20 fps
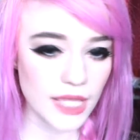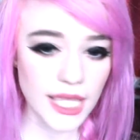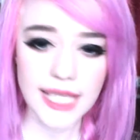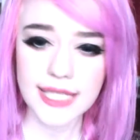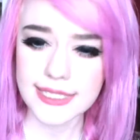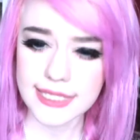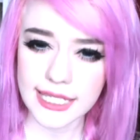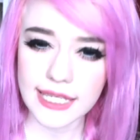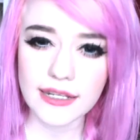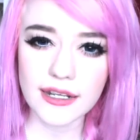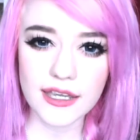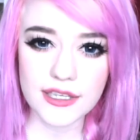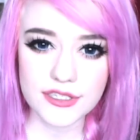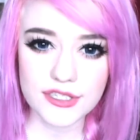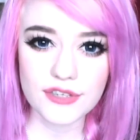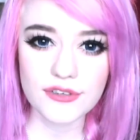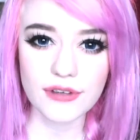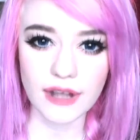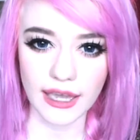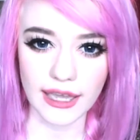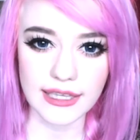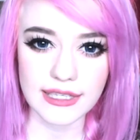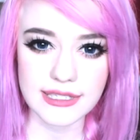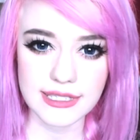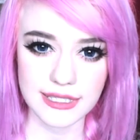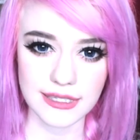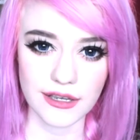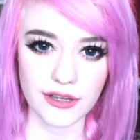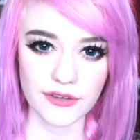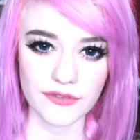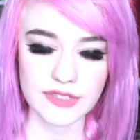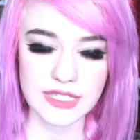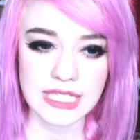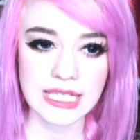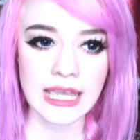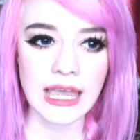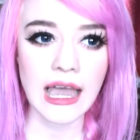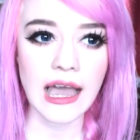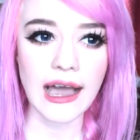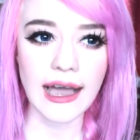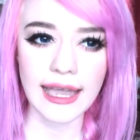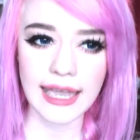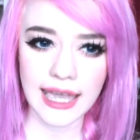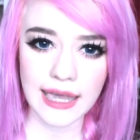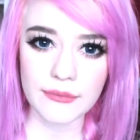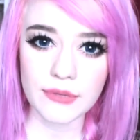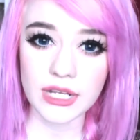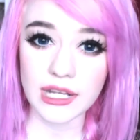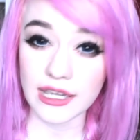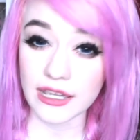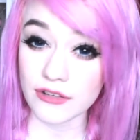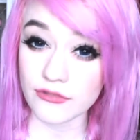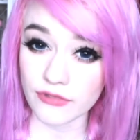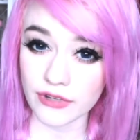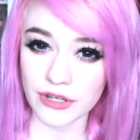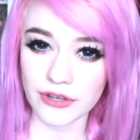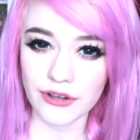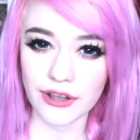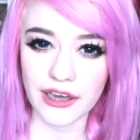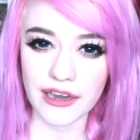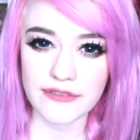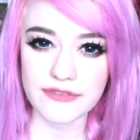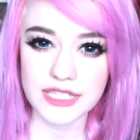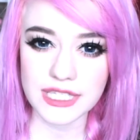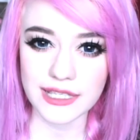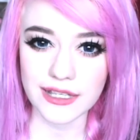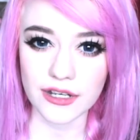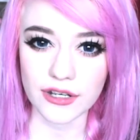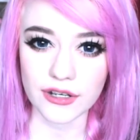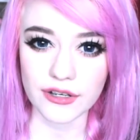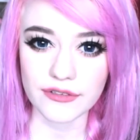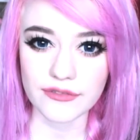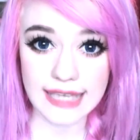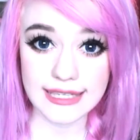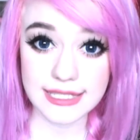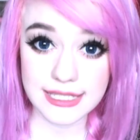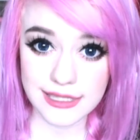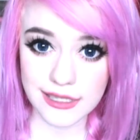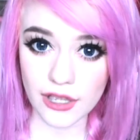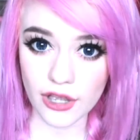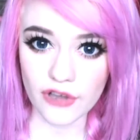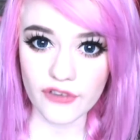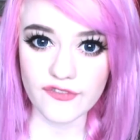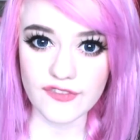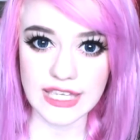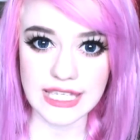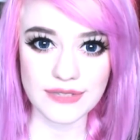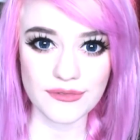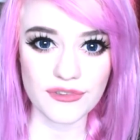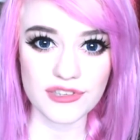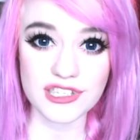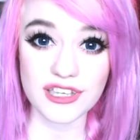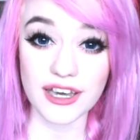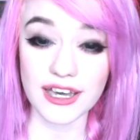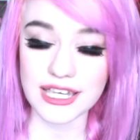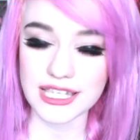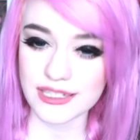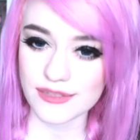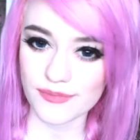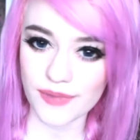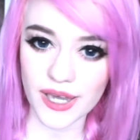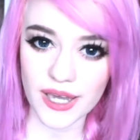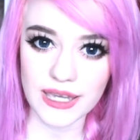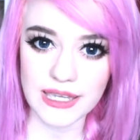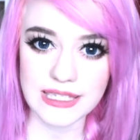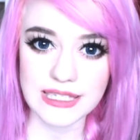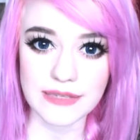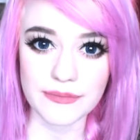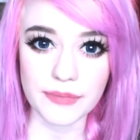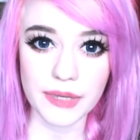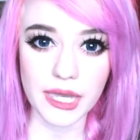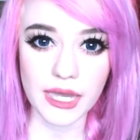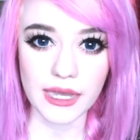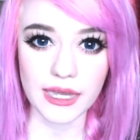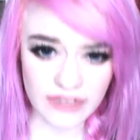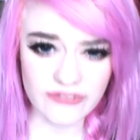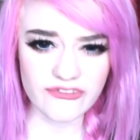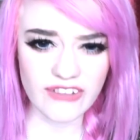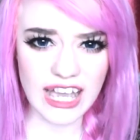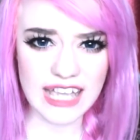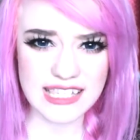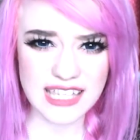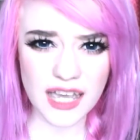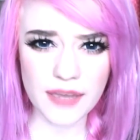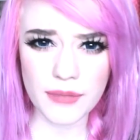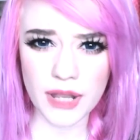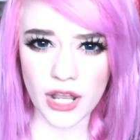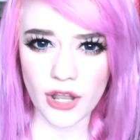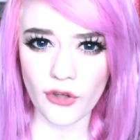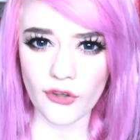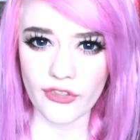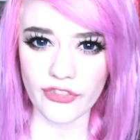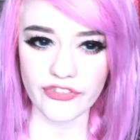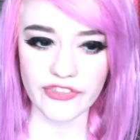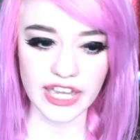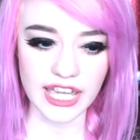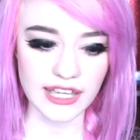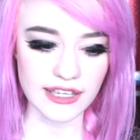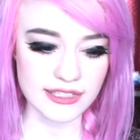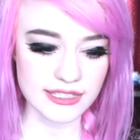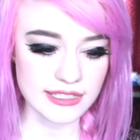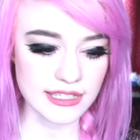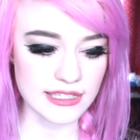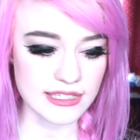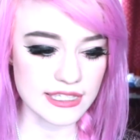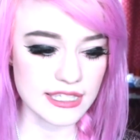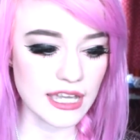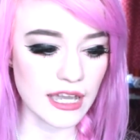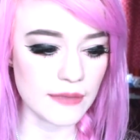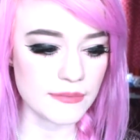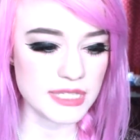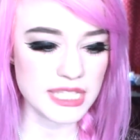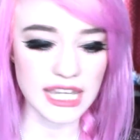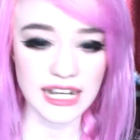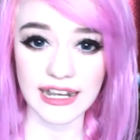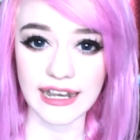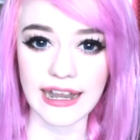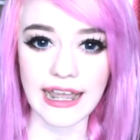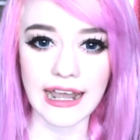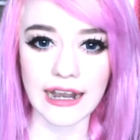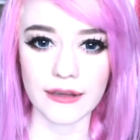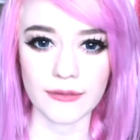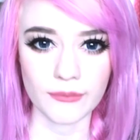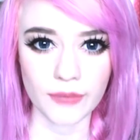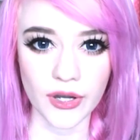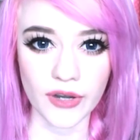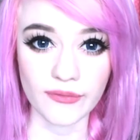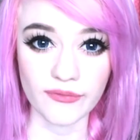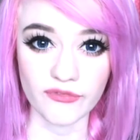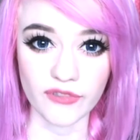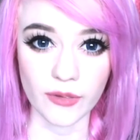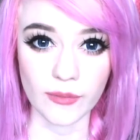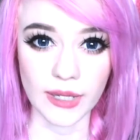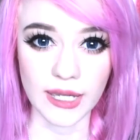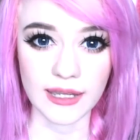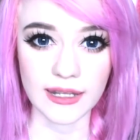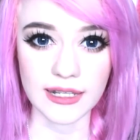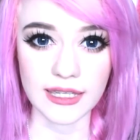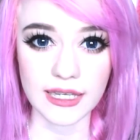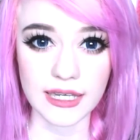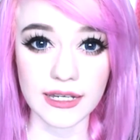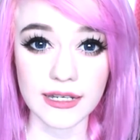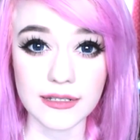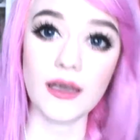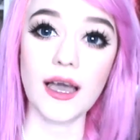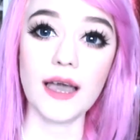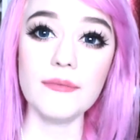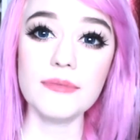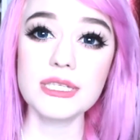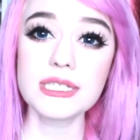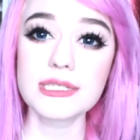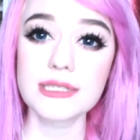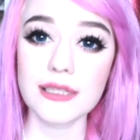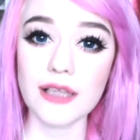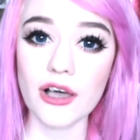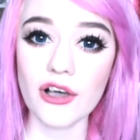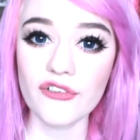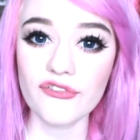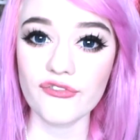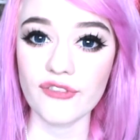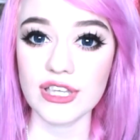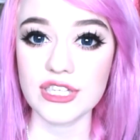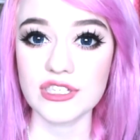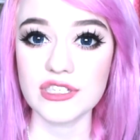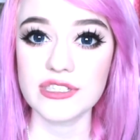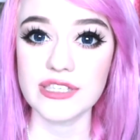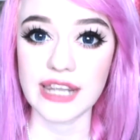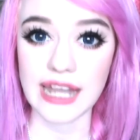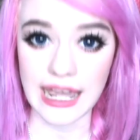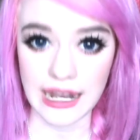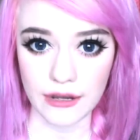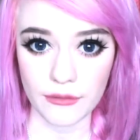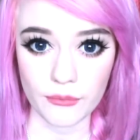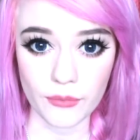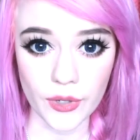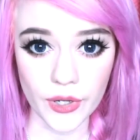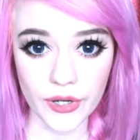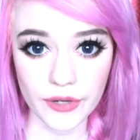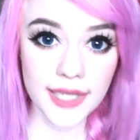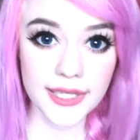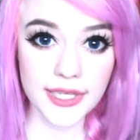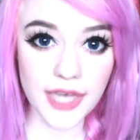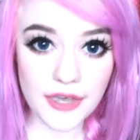Indeed, I do like sloths. I am an in real life sloth. A sloth is what I aspire to be. In fact, I'm a lot of things since I'm still an Ellen Pop from earlier. I'm a sloth which is an Ellen Pop.